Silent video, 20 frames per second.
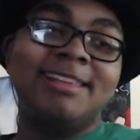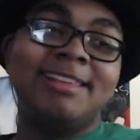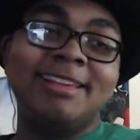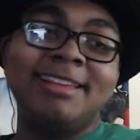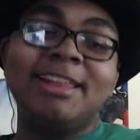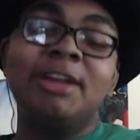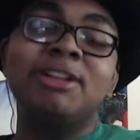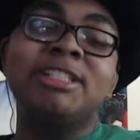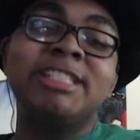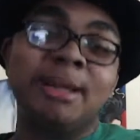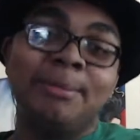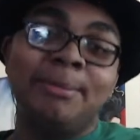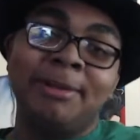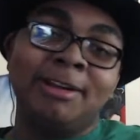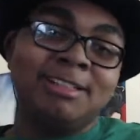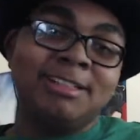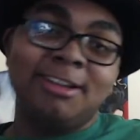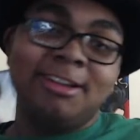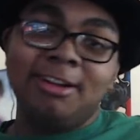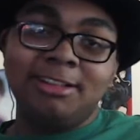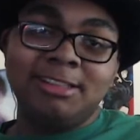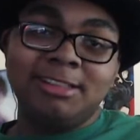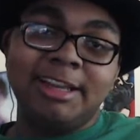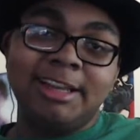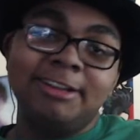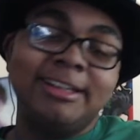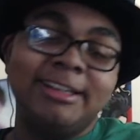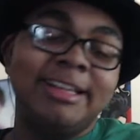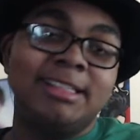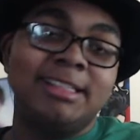They're Chipmunk songs.
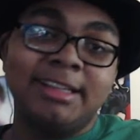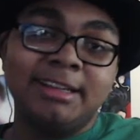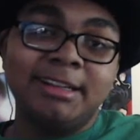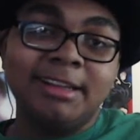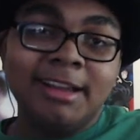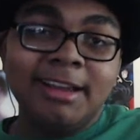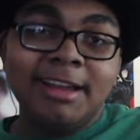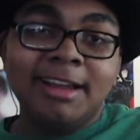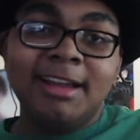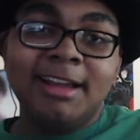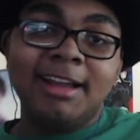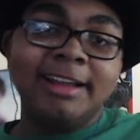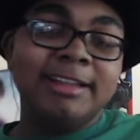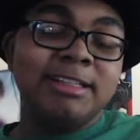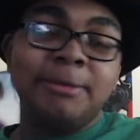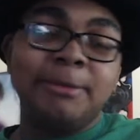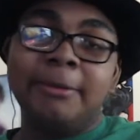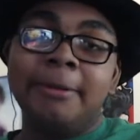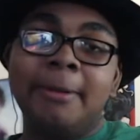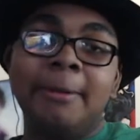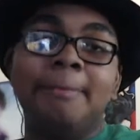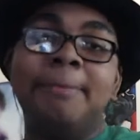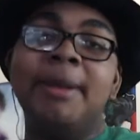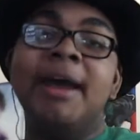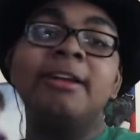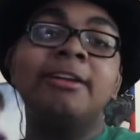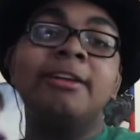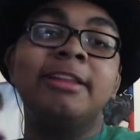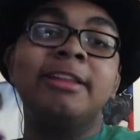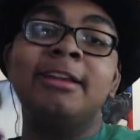They're decent. It's
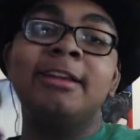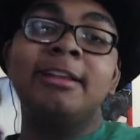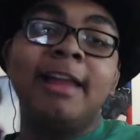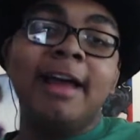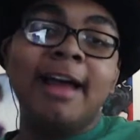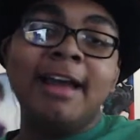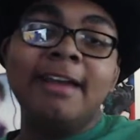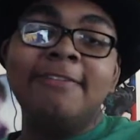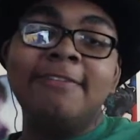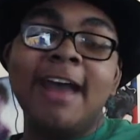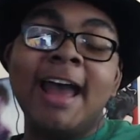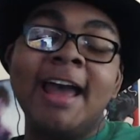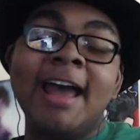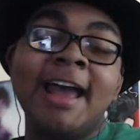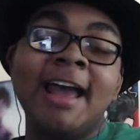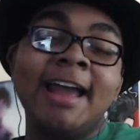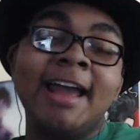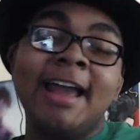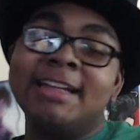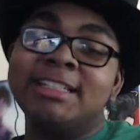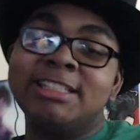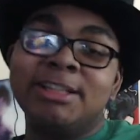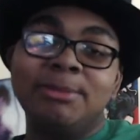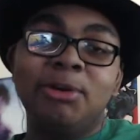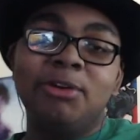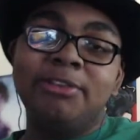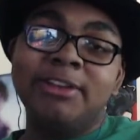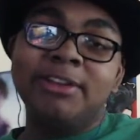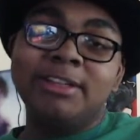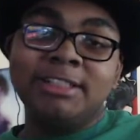better than a live action
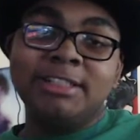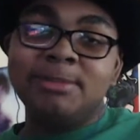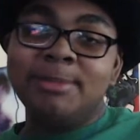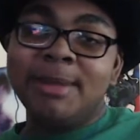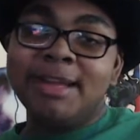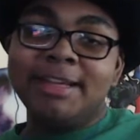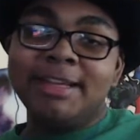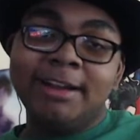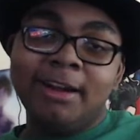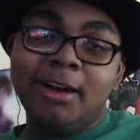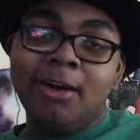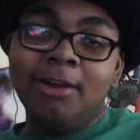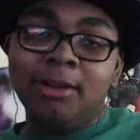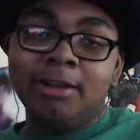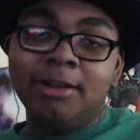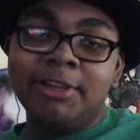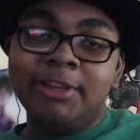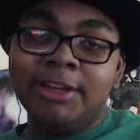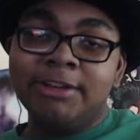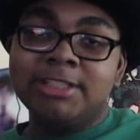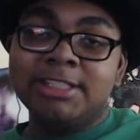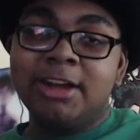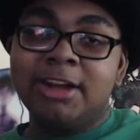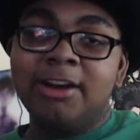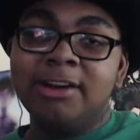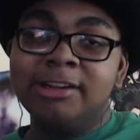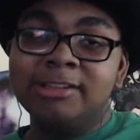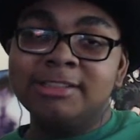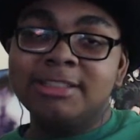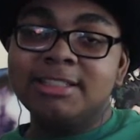movie, just making all of their
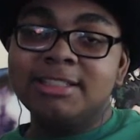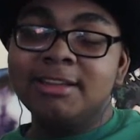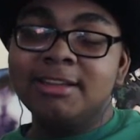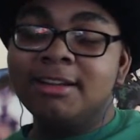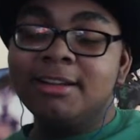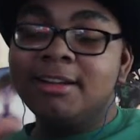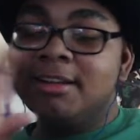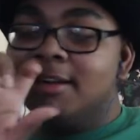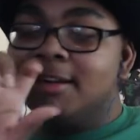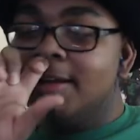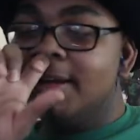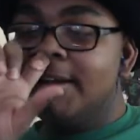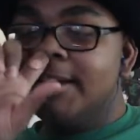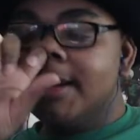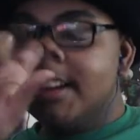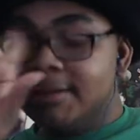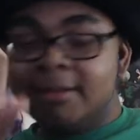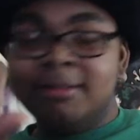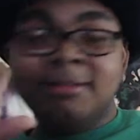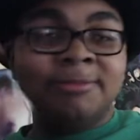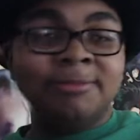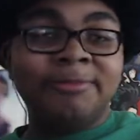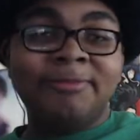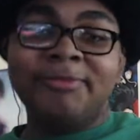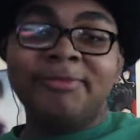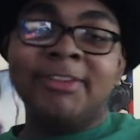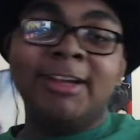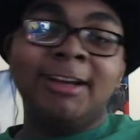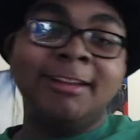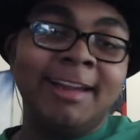songs,
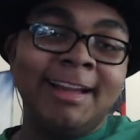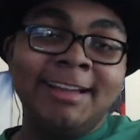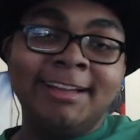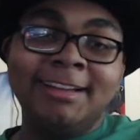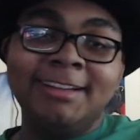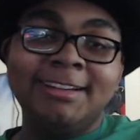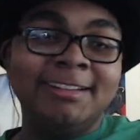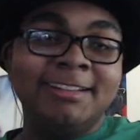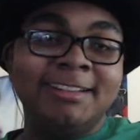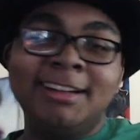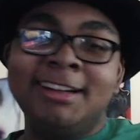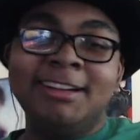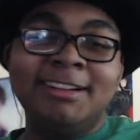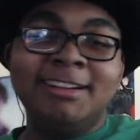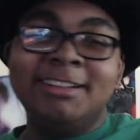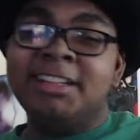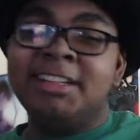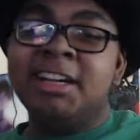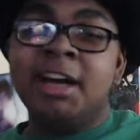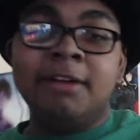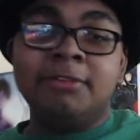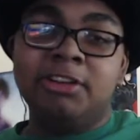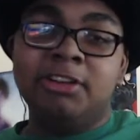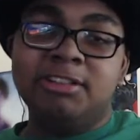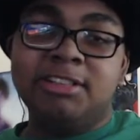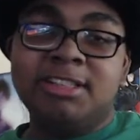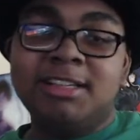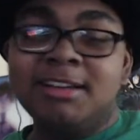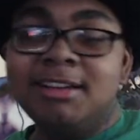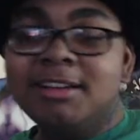like,
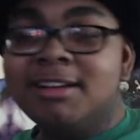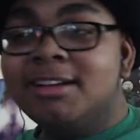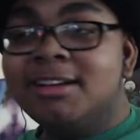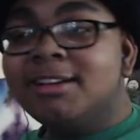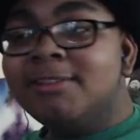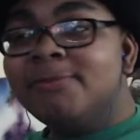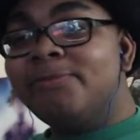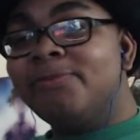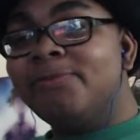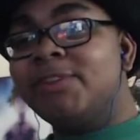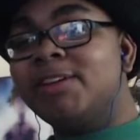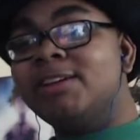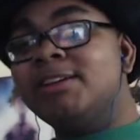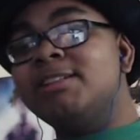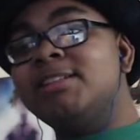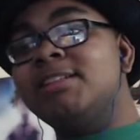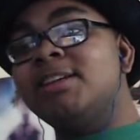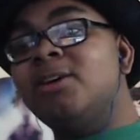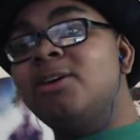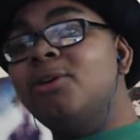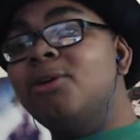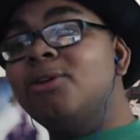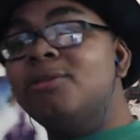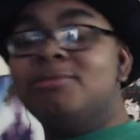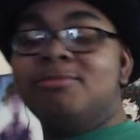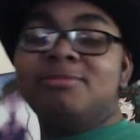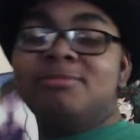covers. So,